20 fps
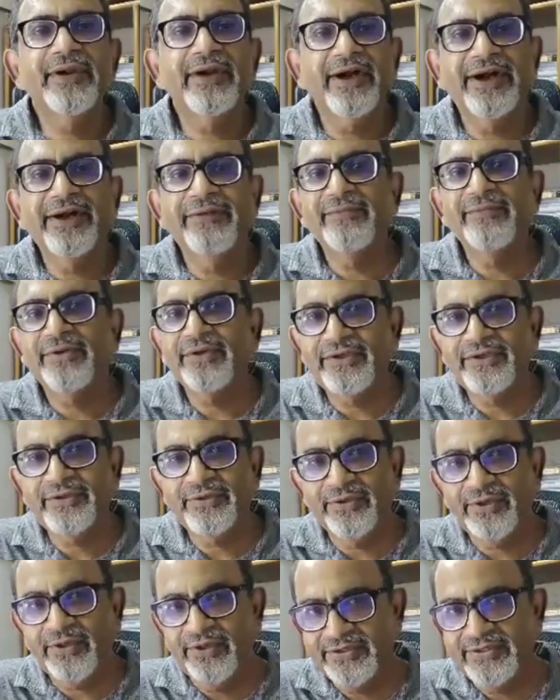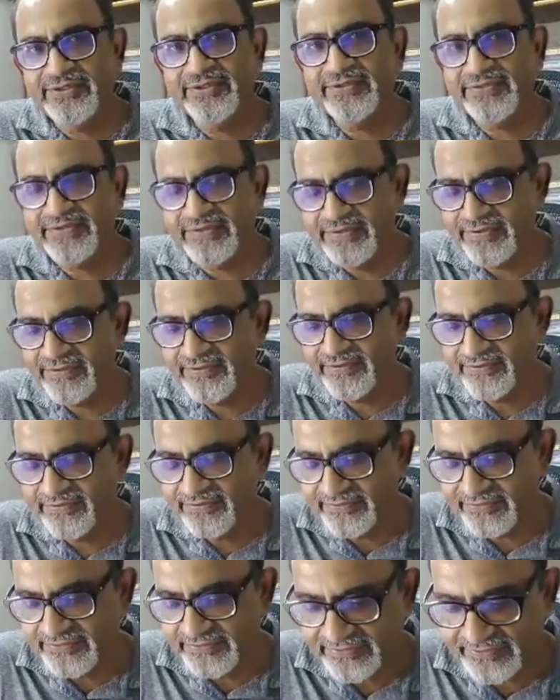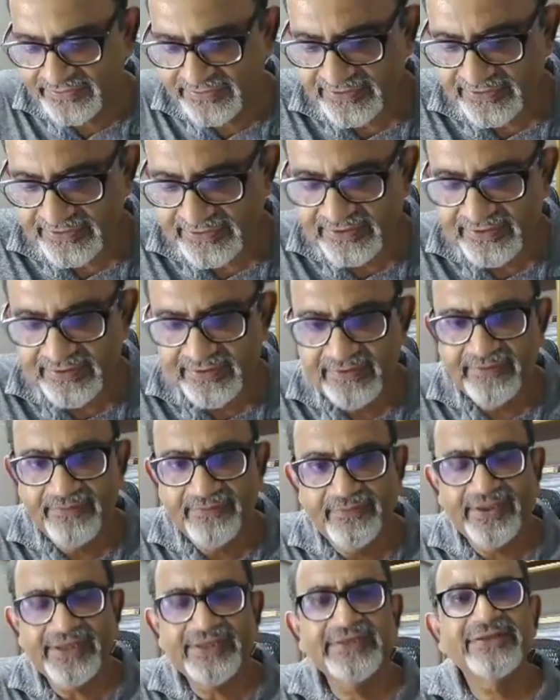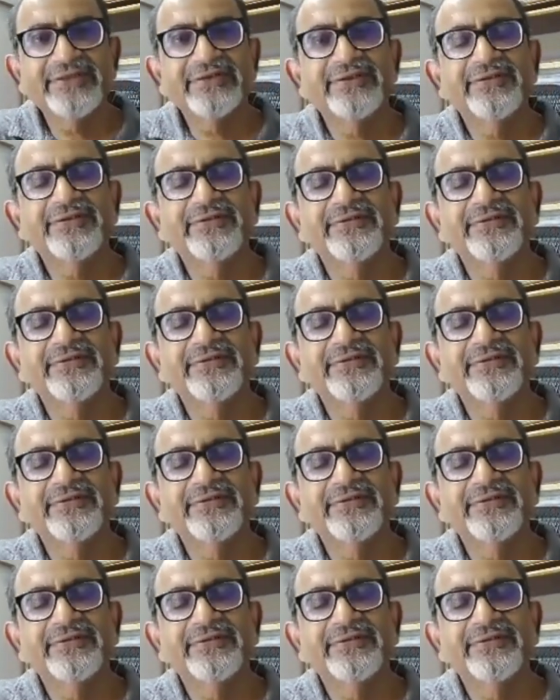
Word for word: I am not a urologist, but